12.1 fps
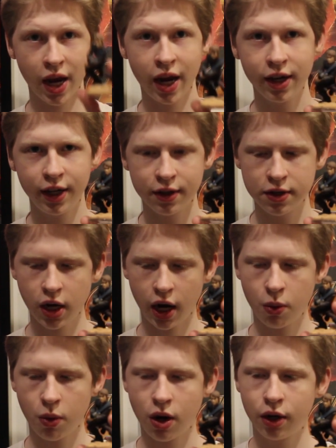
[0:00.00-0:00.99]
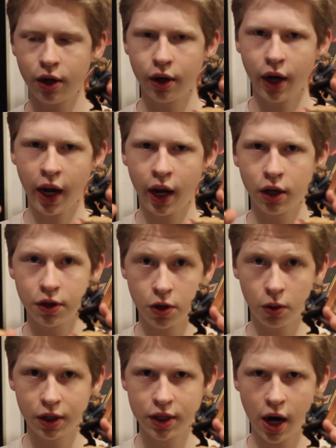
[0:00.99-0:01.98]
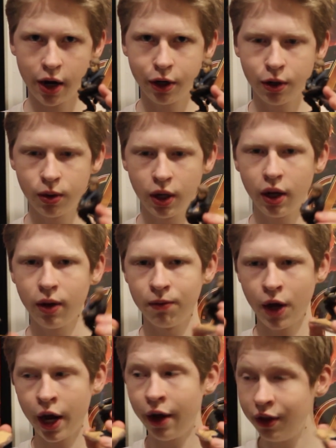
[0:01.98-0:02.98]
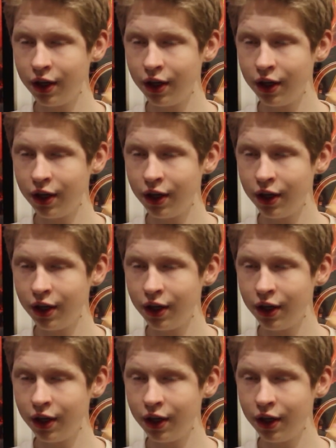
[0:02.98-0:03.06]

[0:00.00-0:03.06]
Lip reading: Anakin Skywalker and Ahsoka Tano.